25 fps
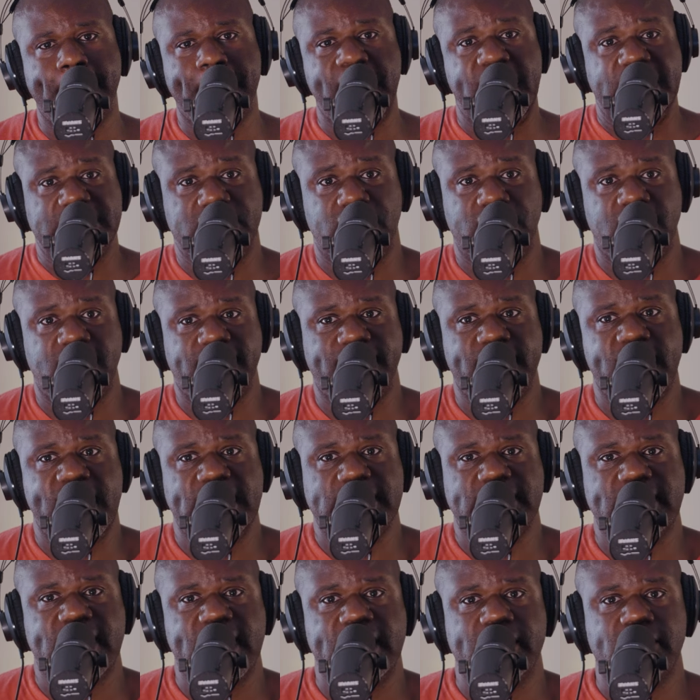based on the
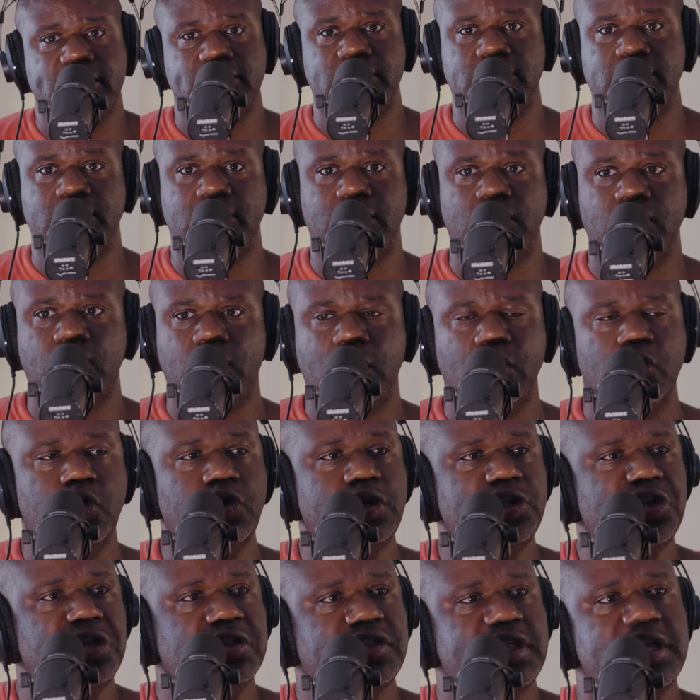fact that, well,
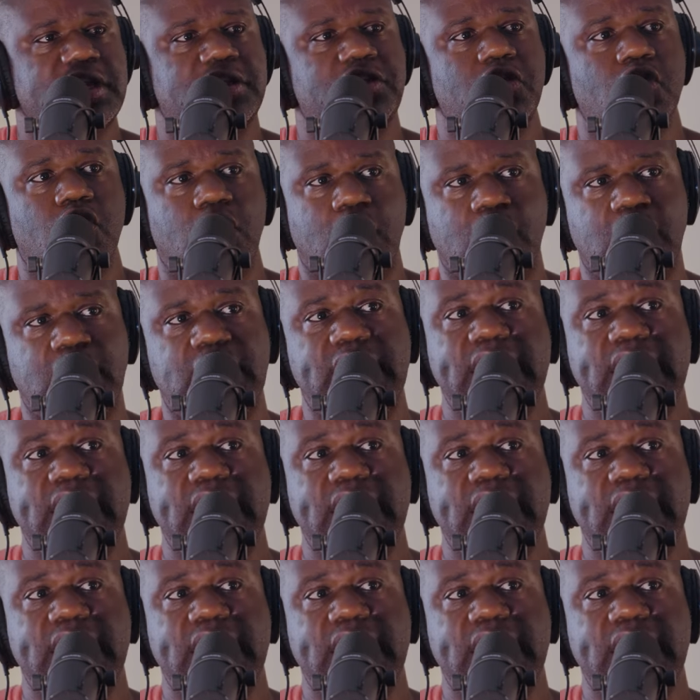who do you think you are?